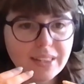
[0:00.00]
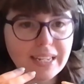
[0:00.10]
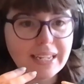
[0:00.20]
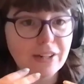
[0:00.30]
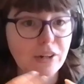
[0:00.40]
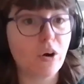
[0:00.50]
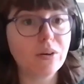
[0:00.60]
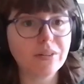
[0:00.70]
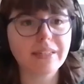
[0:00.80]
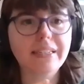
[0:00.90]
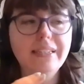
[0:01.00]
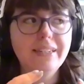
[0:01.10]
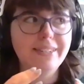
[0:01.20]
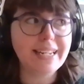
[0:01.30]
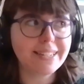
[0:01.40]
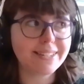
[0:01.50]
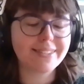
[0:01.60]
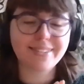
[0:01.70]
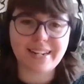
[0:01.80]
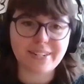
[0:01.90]
the long
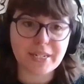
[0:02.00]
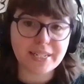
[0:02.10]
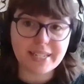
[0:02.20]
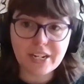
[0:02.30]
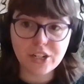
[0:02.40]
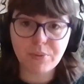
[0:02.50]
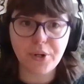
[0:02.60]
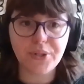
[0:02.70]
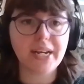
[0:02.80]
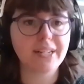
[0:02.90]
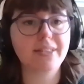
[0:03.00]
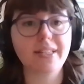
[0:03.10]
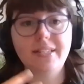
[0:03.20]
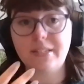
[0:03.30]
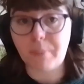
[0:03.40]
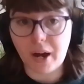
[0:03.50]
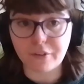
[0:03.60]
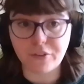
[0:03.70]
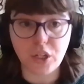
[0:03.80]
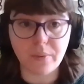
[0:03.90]
NIST standardization process, this is
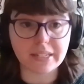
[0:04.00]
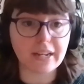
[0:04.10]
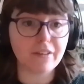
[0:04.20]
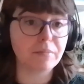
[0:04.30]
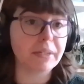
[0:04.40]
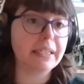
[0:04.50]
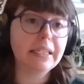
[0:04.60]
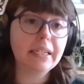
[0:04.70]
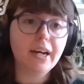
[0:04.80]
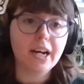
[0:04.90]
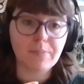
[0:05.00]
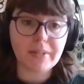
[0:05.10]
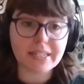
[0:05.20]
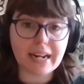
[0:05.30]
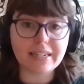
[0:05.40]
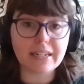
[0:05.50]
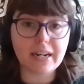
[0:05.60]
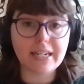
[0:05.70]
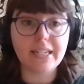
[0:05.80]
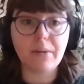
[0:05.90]
part of the US government, has been
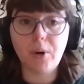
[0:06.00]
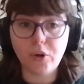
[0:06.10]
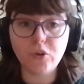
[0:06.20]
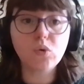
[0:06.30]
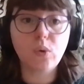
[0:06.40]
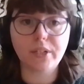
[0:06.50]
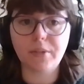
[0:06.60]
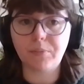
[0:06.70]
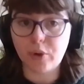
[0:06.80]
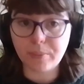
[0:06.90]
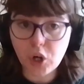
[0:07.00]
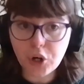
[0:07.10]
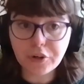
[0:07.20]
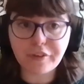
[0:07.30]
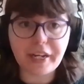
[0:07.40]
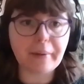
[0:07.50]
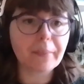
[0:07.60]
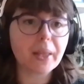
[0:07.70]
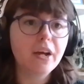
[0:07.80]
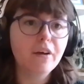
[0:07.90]
standardizing post-quantum cryptography
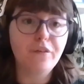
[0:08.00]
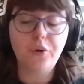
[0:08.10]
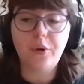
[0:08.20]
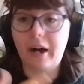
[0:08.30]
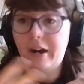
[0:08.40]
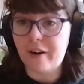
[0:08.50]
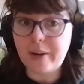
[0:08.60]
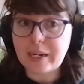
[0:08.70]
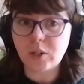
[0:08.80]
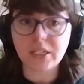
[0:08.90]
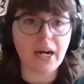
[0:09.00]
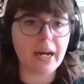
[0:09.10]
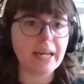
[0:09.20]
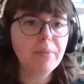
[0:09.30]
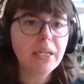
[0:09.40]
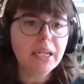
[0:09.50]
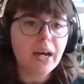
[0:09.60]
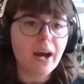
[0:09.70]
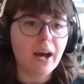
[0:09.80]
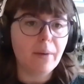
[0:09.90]
for a very long time.
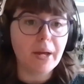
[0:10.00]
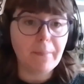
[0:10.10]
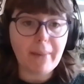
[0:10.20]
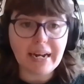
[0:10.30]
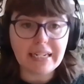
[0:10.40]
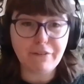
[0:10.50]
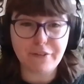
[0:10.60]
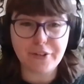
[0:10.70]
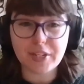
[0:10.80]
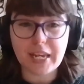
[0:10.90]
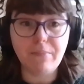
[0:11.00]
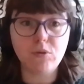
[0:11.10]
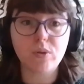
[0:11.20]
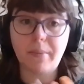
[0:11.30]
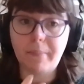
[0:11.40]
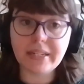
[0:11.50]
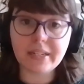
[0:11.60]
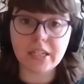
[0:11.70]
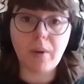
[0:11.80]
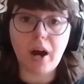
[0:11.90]
And many different schemes were
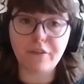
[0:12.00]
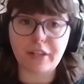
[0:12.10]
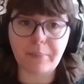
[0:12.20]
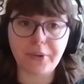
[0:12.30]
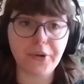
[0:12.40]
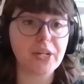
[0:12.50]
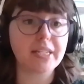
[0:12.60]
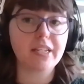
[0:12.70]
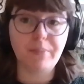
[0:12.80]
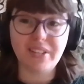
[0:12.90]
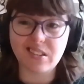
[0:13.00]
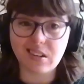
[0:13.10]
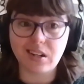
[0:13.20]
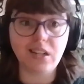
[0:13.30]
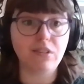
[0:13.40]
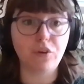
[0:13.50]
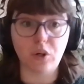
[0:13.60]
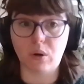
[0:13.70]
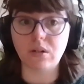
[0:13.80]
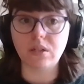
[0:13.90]
submitted as part of that process and have been studied
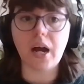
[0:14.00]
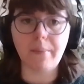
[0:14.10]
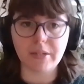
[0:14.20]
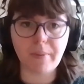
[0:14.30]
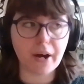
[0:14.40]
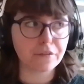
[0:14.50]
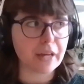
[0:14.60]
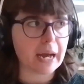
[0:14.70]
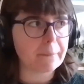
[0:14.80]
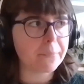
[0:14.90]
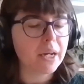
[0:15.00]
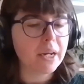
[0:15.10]
for a long time as part of that.